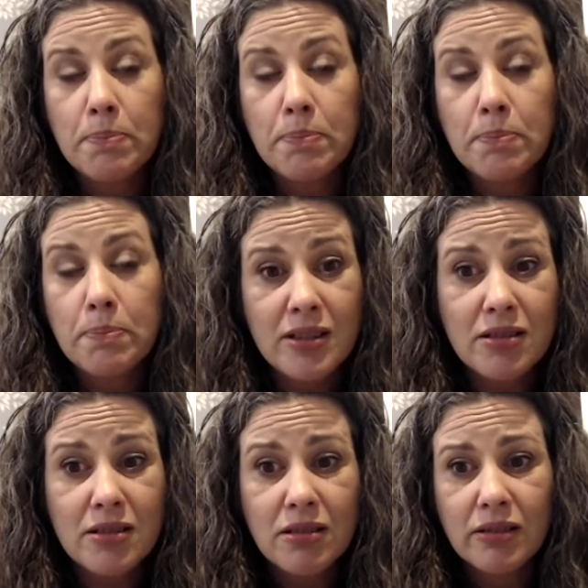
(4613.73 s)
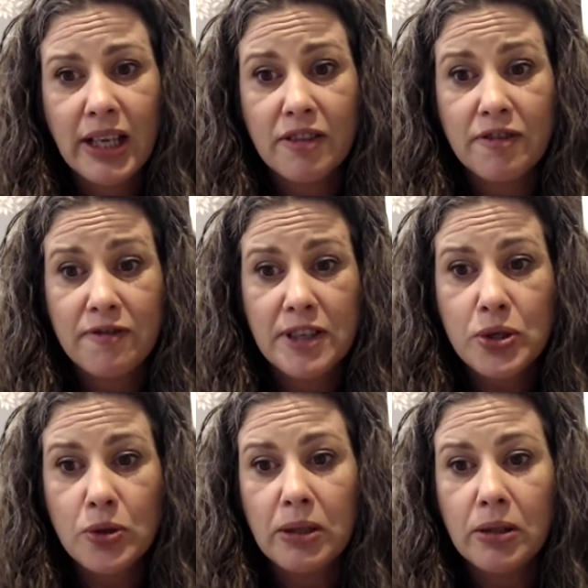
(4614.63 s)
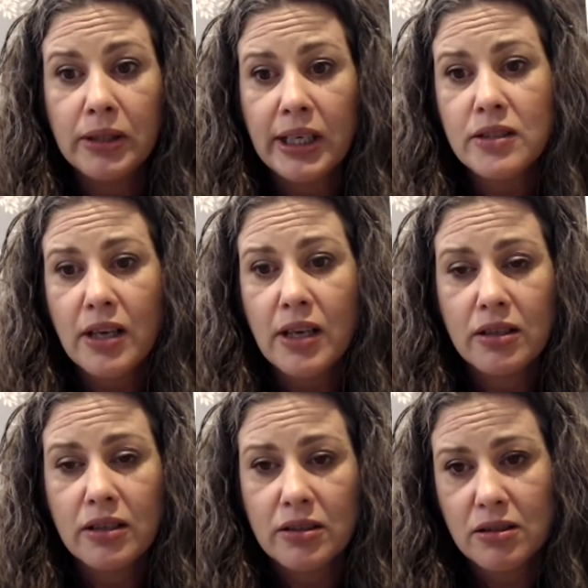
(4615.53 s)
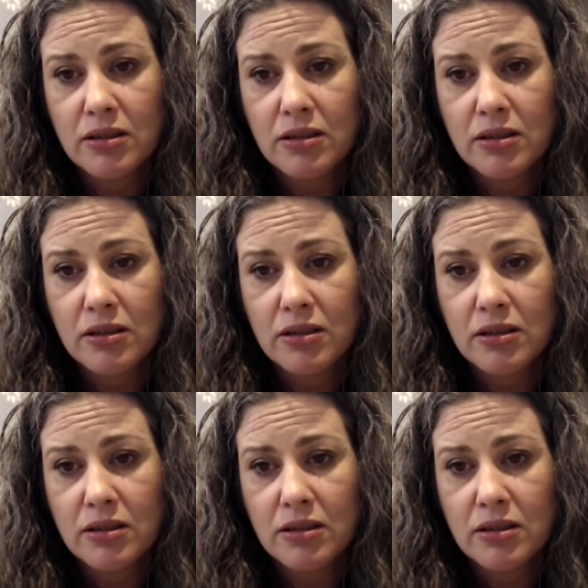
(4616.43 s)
buildings, like official buildings, like